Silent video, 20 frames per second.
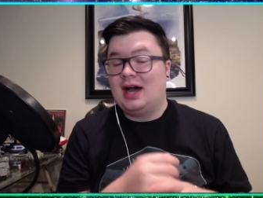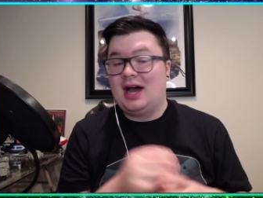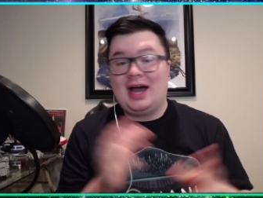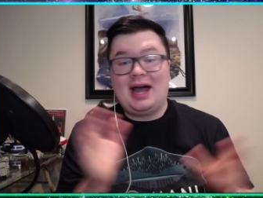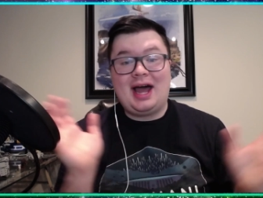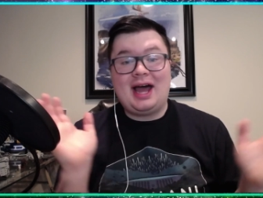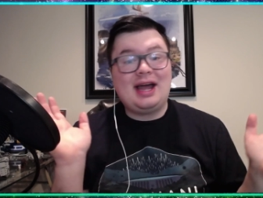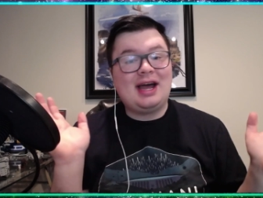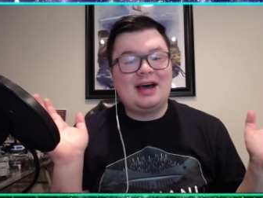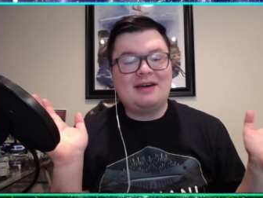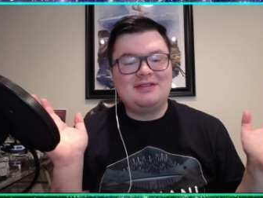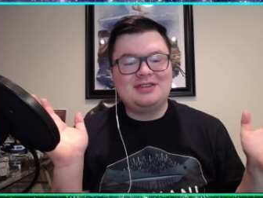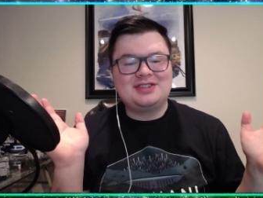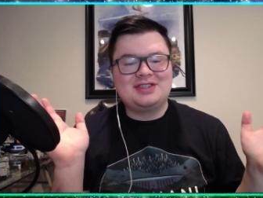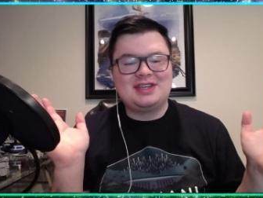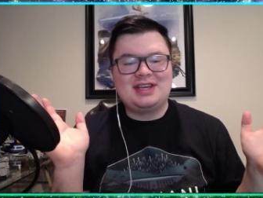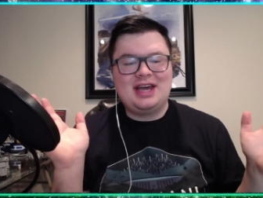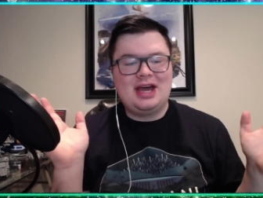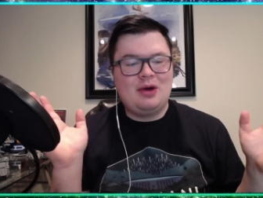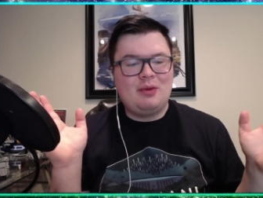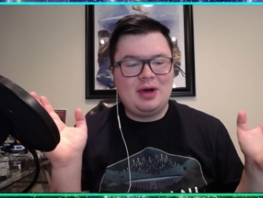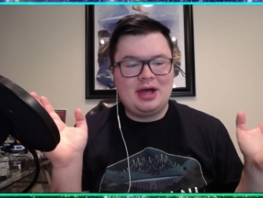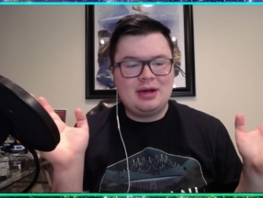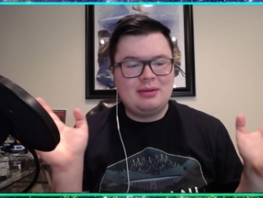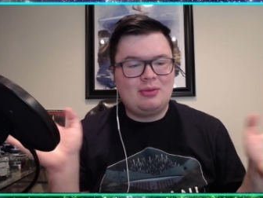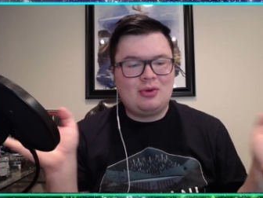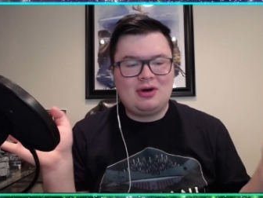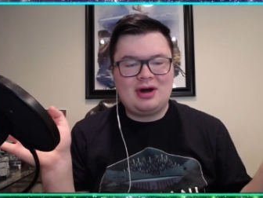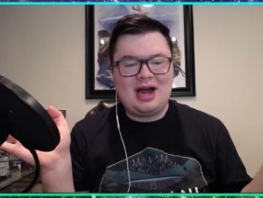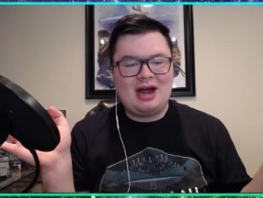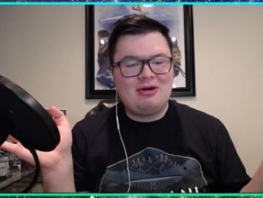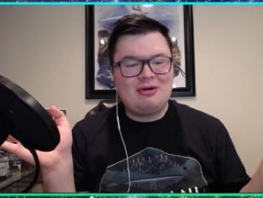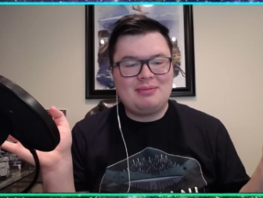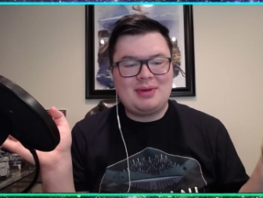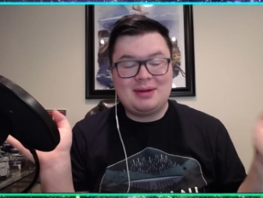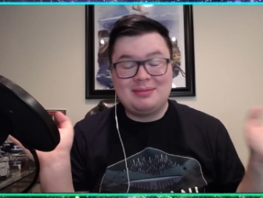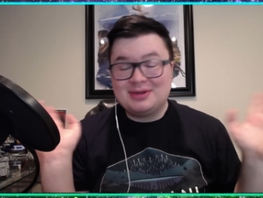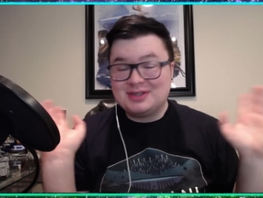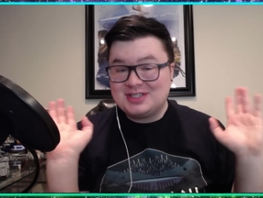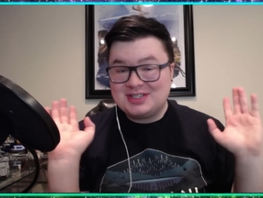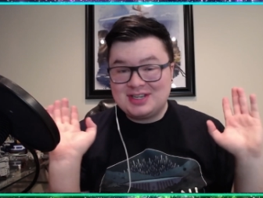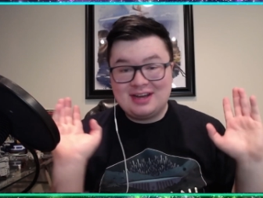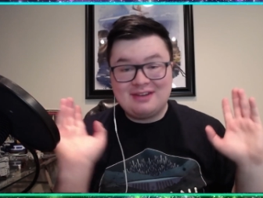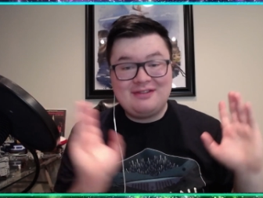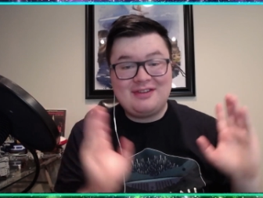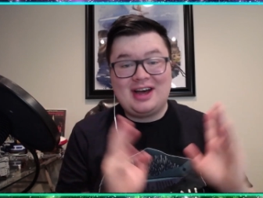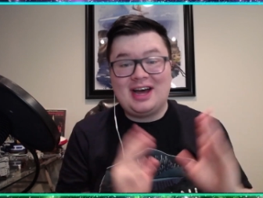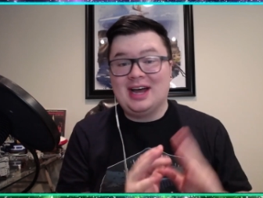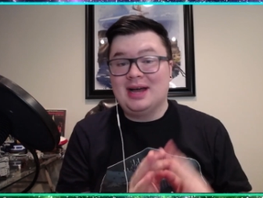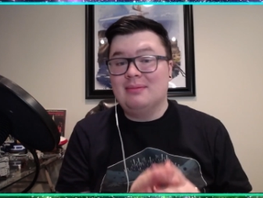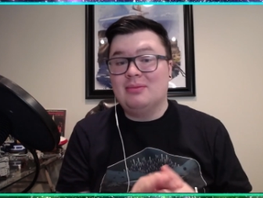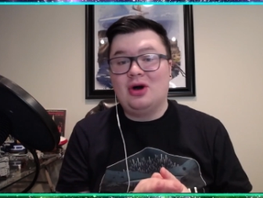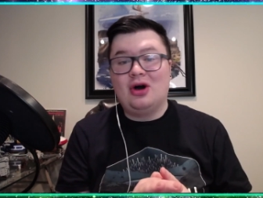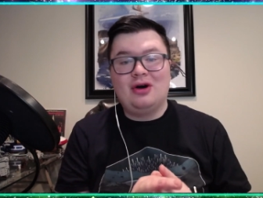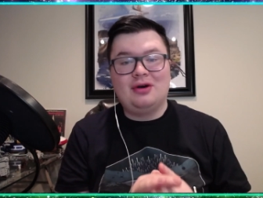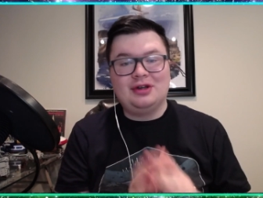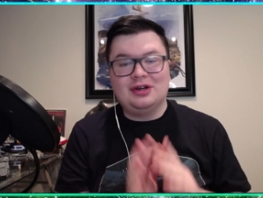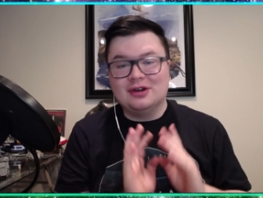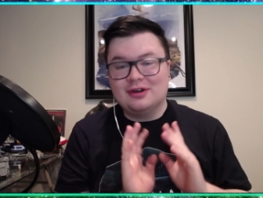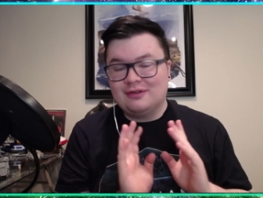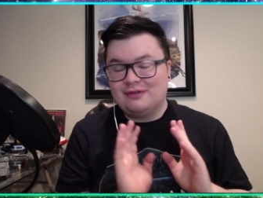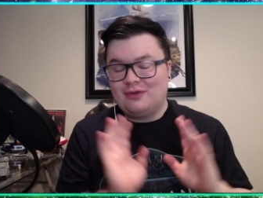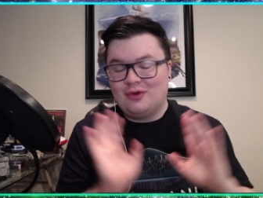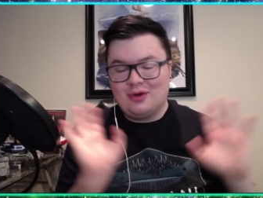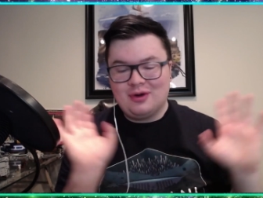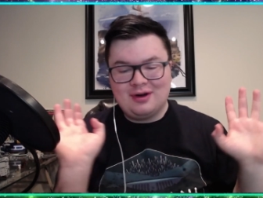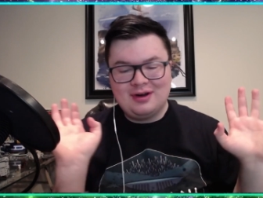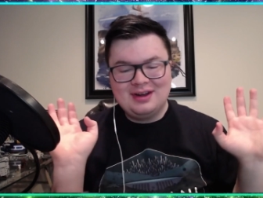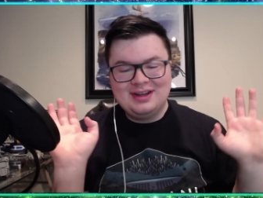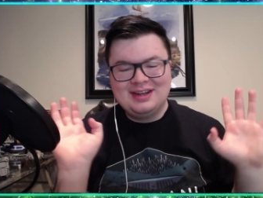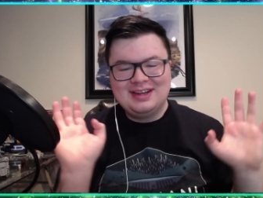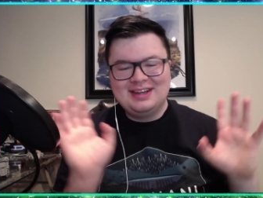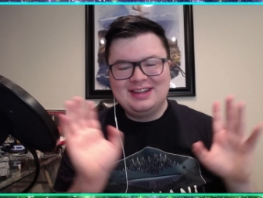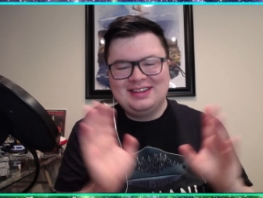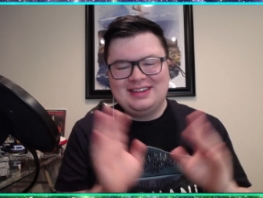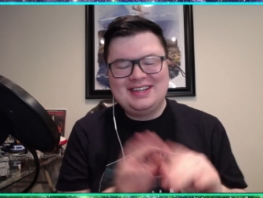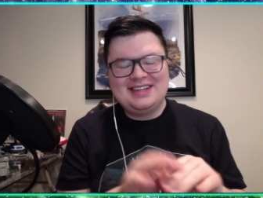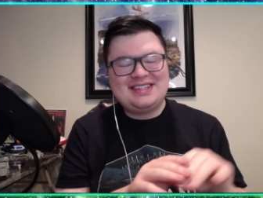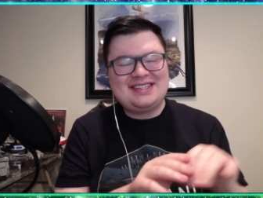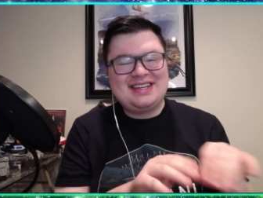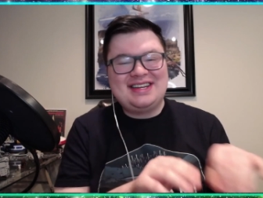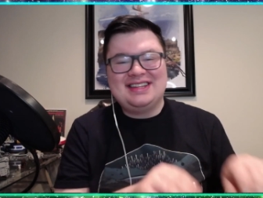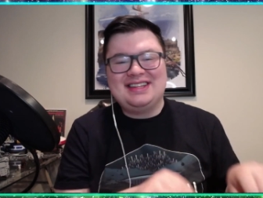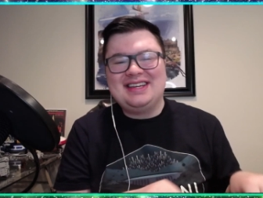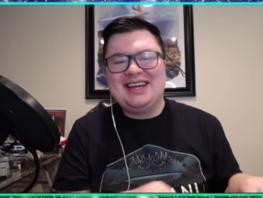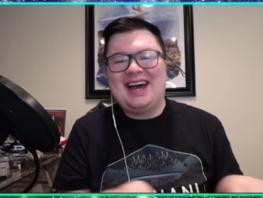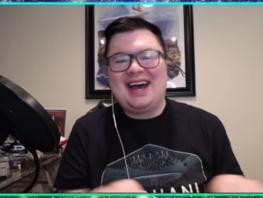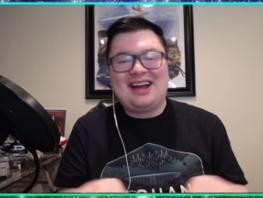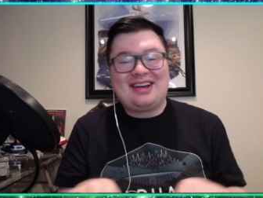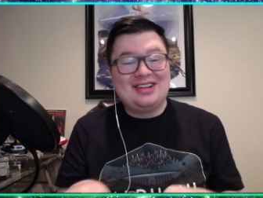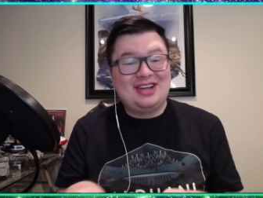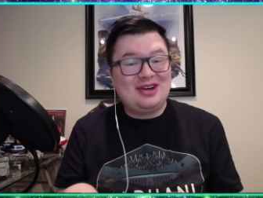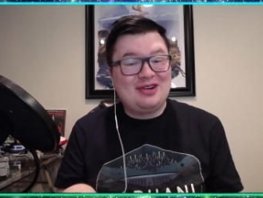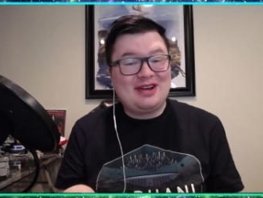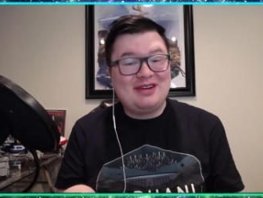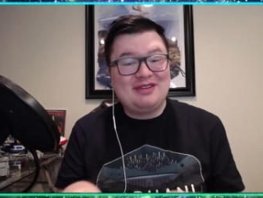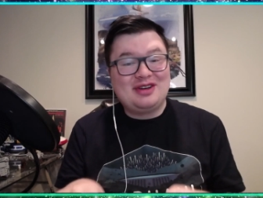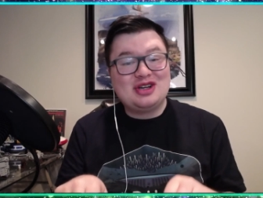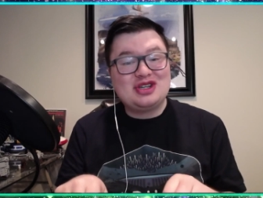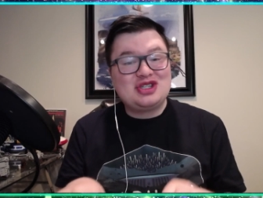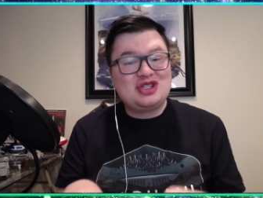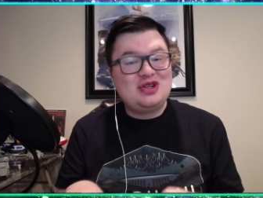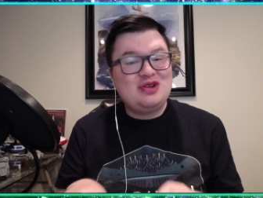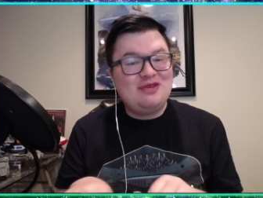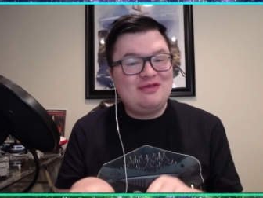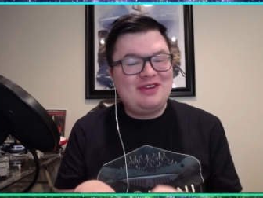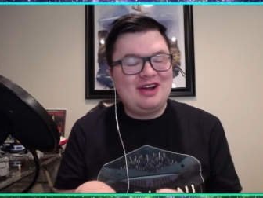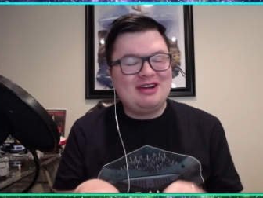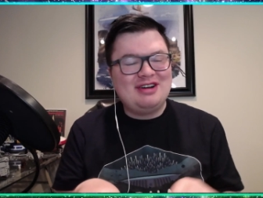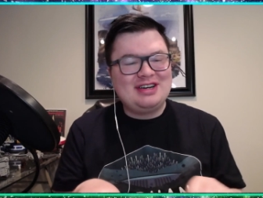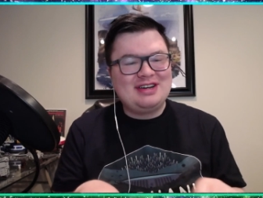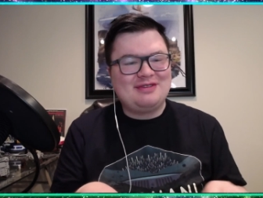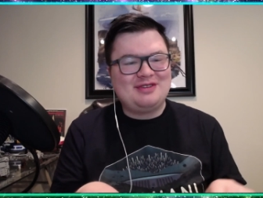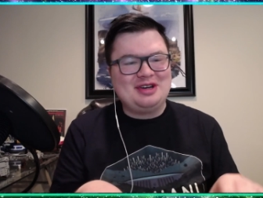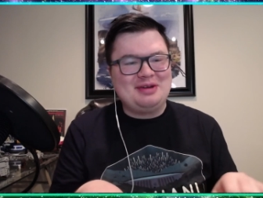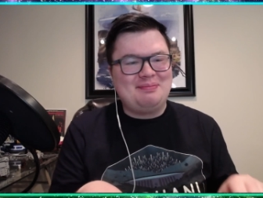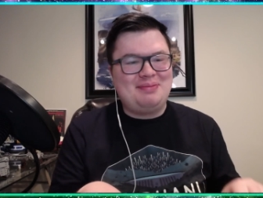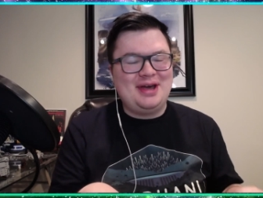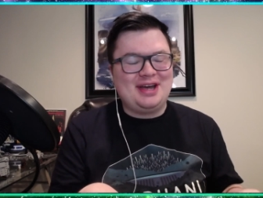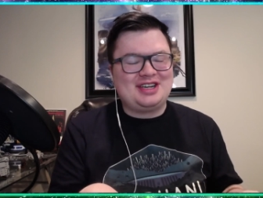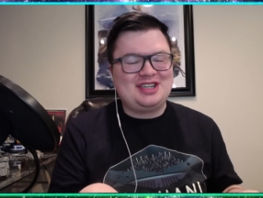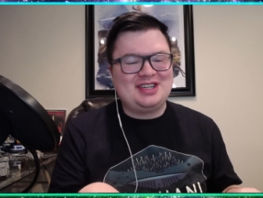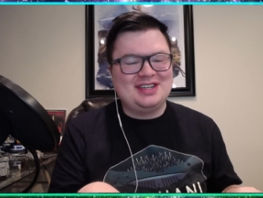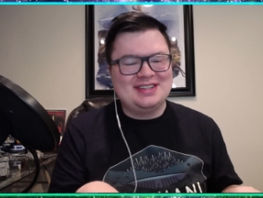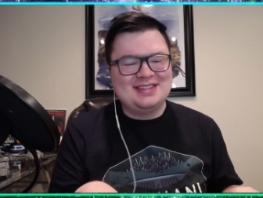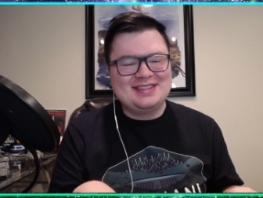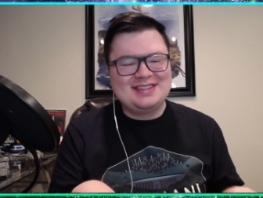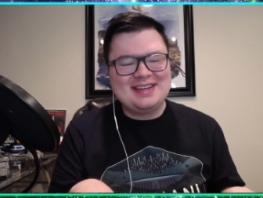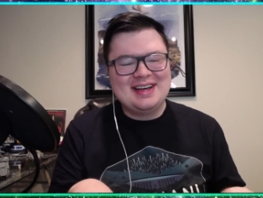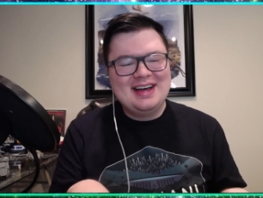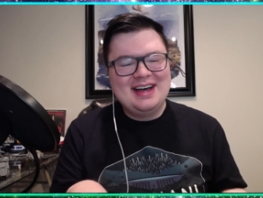I obviously can't wait. And more High Republic stuff, I am all here for. This and The Acolyte are giving us two very different depictions